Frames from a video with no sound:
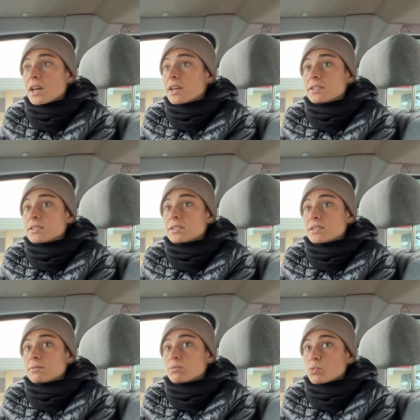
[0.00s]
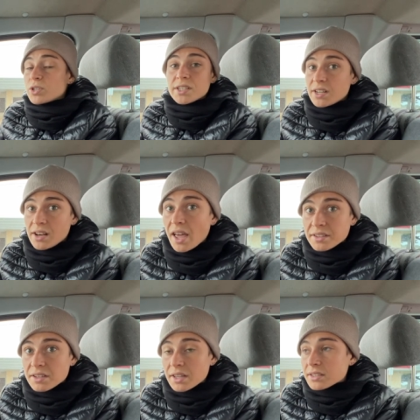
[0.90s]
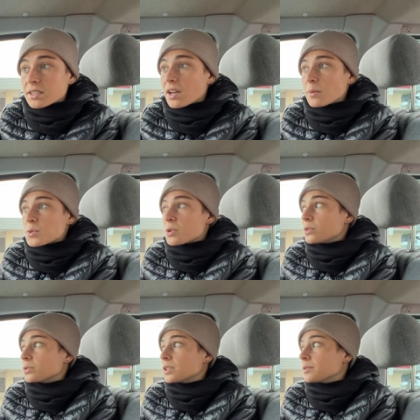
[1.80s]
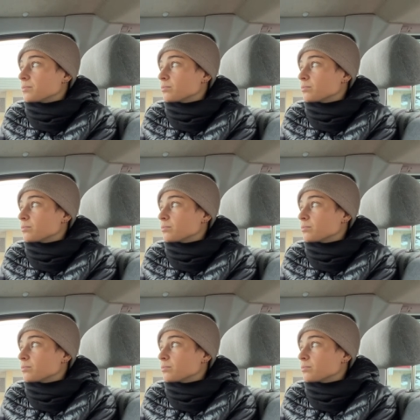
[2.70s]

and we didn't like that absolutely.